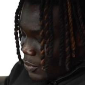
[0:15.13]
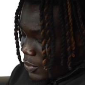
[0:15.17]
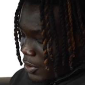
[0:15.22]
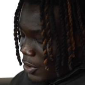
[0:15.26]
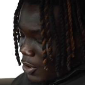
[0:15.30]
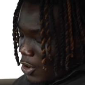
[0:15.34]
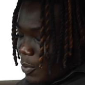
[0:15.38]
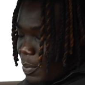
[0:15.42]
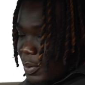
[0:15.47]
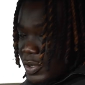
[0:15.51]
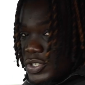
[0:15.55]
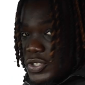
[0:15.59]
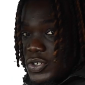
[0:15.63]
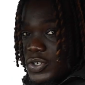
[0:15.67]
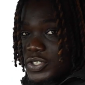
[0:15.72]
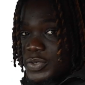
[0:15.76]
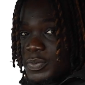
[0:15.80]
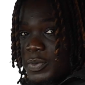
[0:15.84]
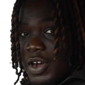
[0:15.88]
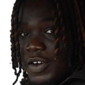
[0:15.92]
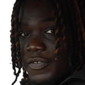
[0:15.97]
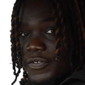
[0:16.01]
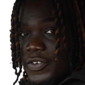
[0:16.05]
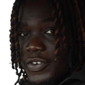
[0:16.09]
you want to hop onto your
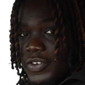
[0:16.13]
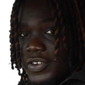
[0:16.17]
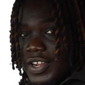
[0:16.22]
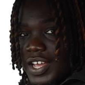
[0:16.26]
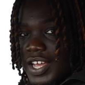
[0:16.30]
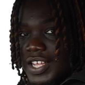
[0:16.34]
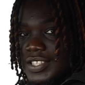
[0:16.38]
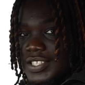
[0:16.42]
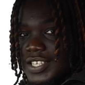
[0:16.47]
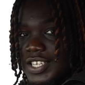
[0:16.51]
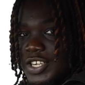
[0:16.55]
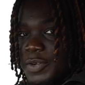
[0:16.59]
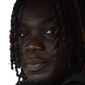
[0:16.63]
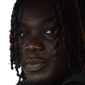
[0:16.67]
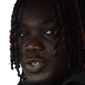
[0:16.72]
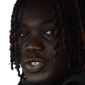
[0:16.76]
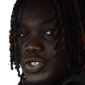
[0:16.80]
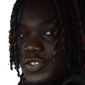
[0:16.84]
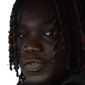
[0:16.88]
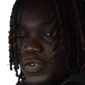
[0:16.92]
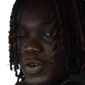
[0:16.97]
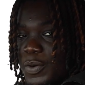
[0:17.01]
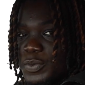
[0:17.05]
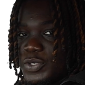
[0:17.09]
smartphone and turn the
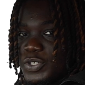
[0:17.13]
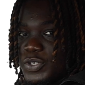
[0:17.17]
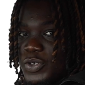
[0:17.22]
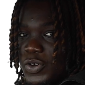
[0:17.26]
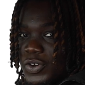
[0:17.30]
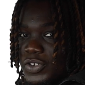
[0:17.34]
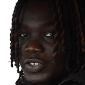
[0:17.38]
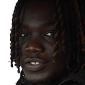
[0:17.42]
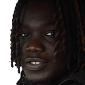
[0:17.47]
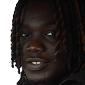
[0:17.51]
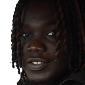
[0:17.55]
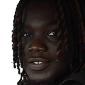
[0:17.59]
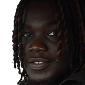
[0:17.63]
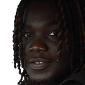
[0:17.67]
Bluetooth option on.